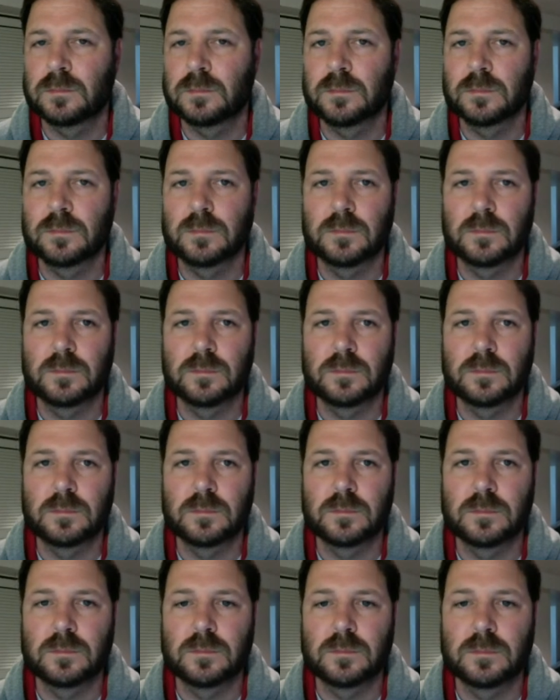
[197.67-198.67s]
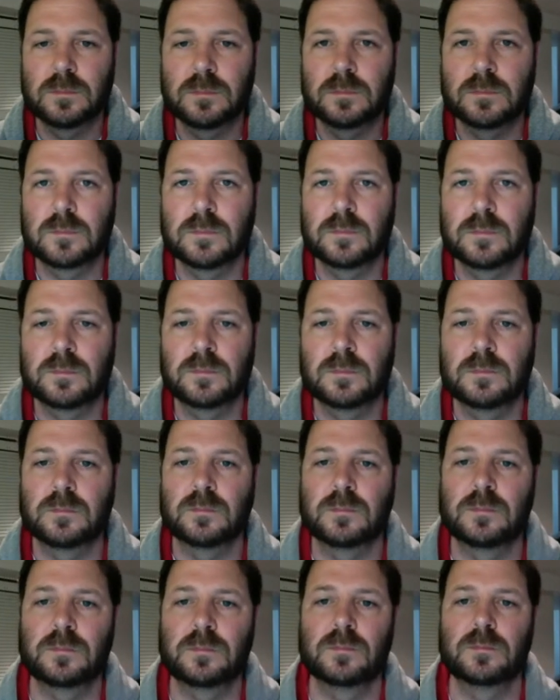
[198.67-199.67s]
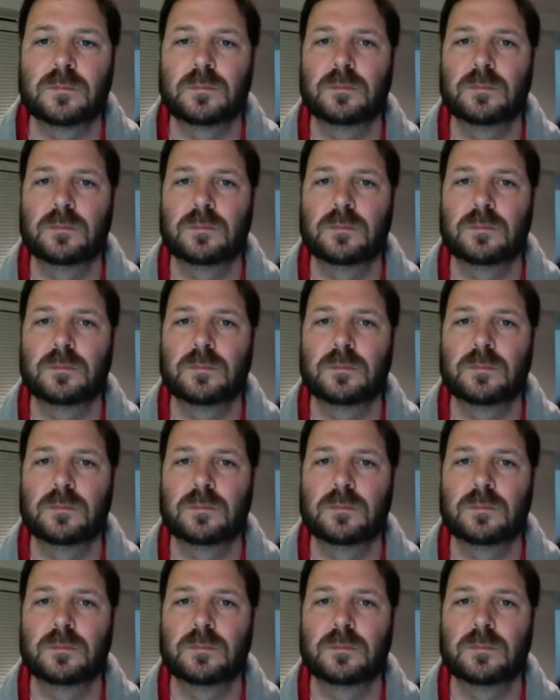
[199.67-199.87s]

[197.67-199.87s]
(not speaking)